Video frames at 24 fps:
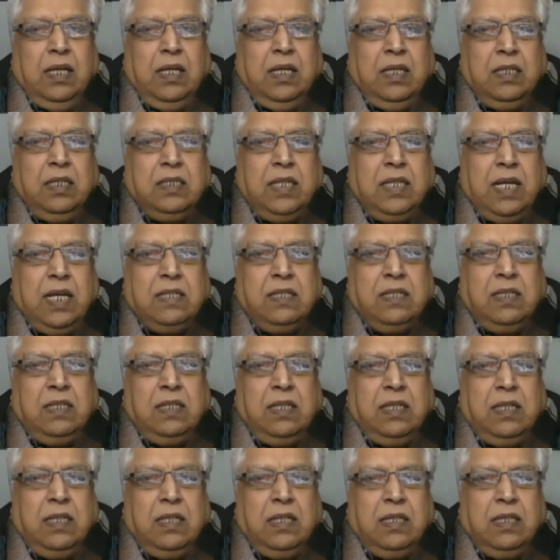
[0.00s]

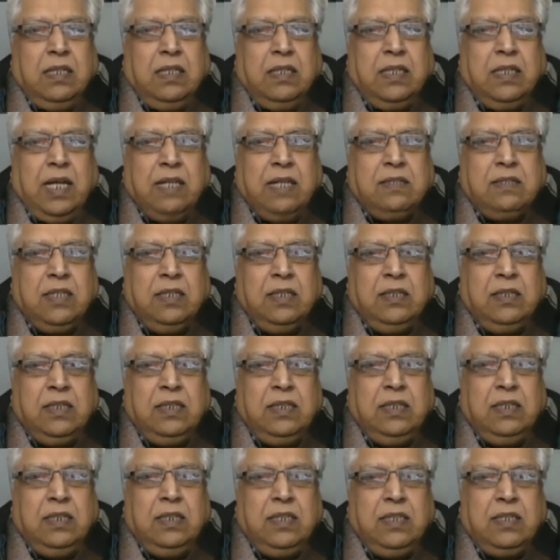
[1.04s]
Shigella
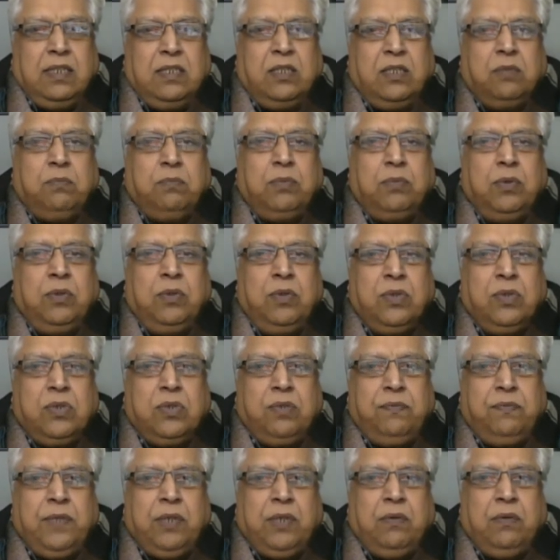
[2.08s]
dysentery is the
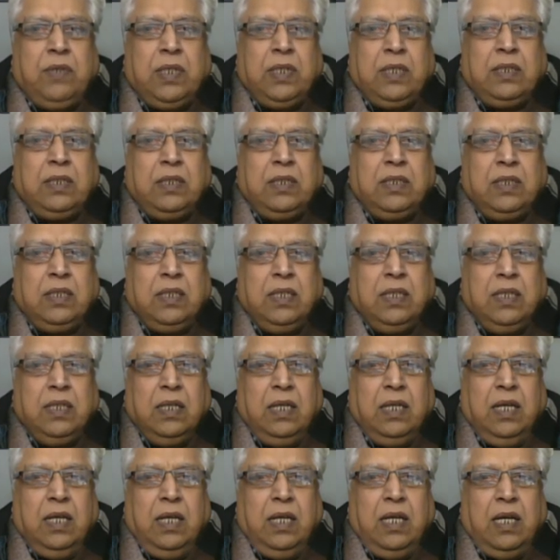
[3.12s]
most virulent
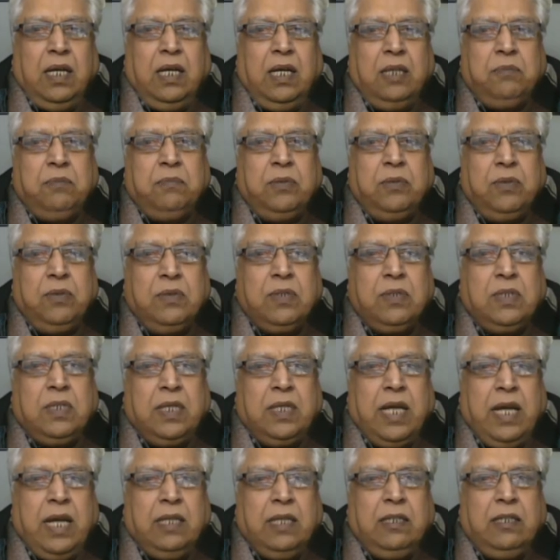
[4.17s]
and most
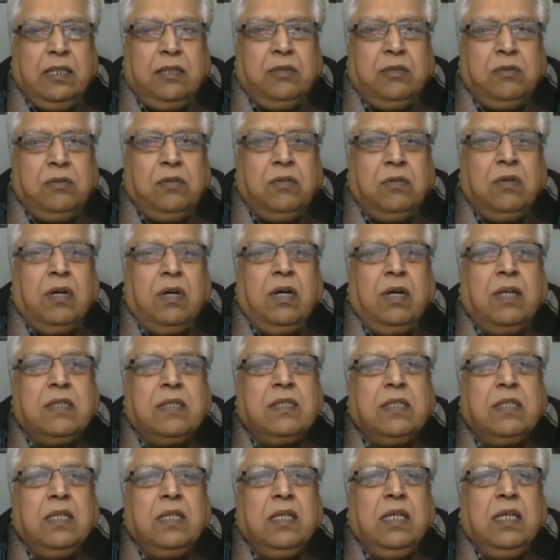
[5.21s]
likely to
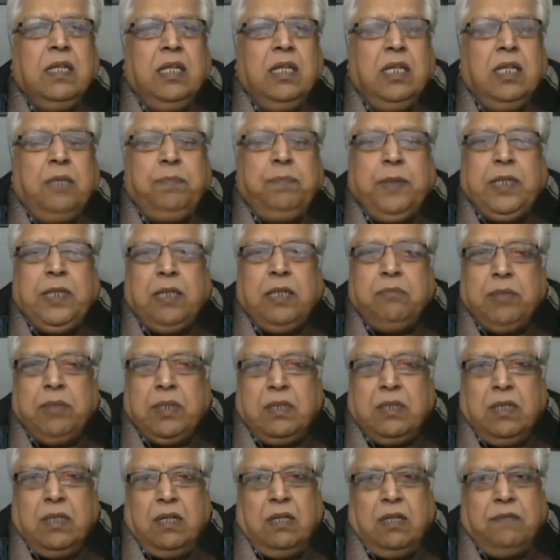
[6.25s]
cause
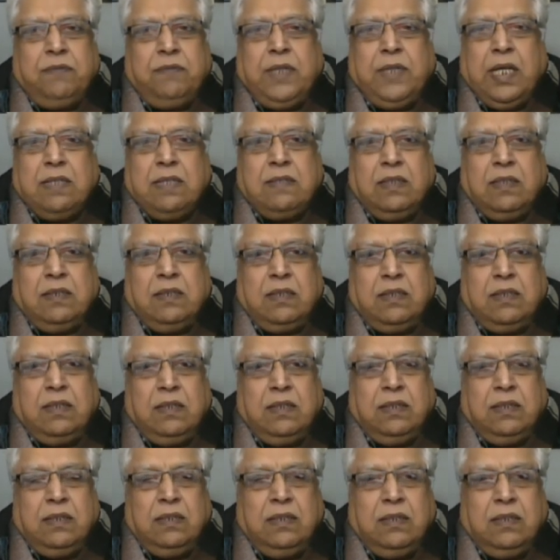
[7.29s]
epidemic of dysentery.
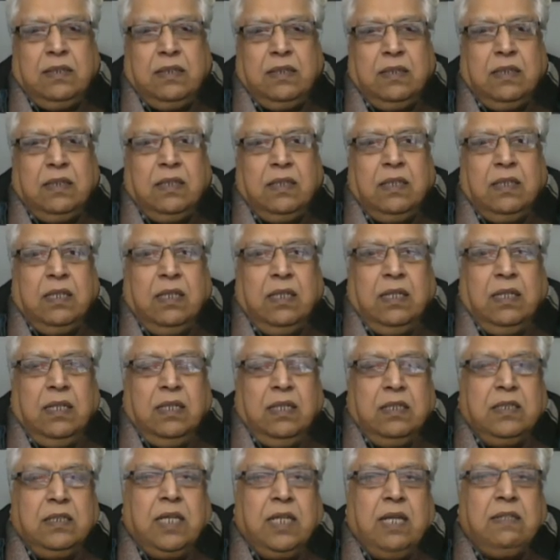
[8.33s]

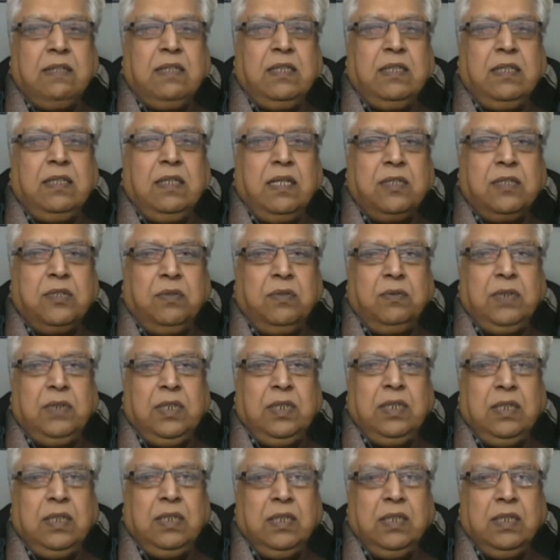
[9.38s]
Shigella
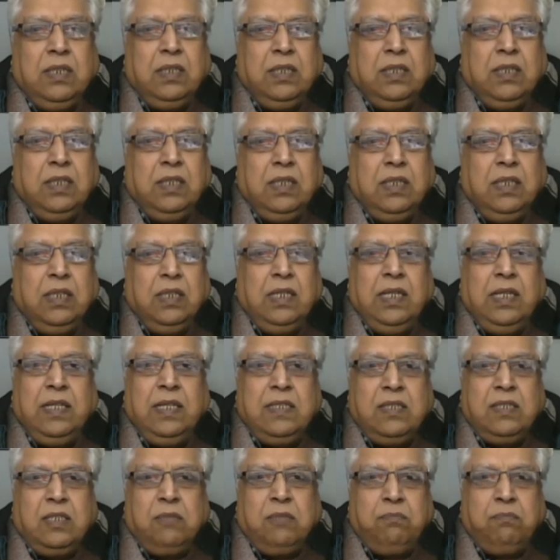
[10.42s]
soni
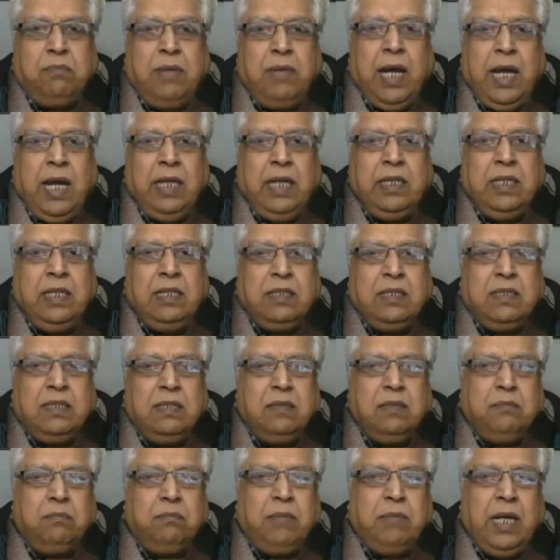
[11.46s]
is the
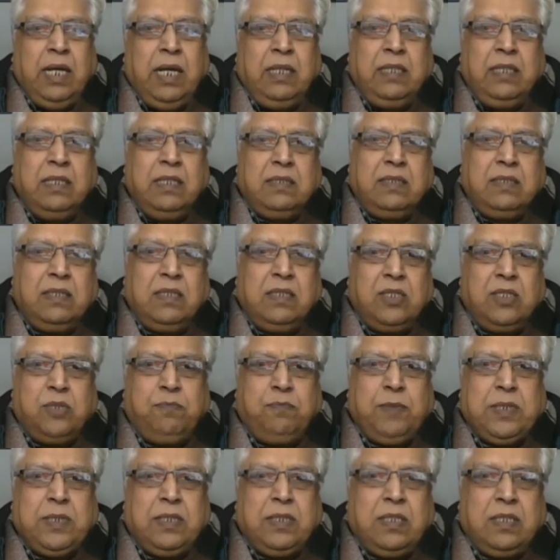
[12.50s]
mildest
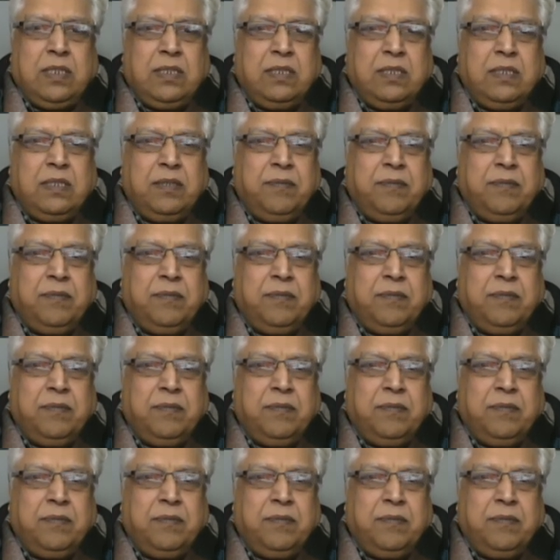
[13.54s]
species.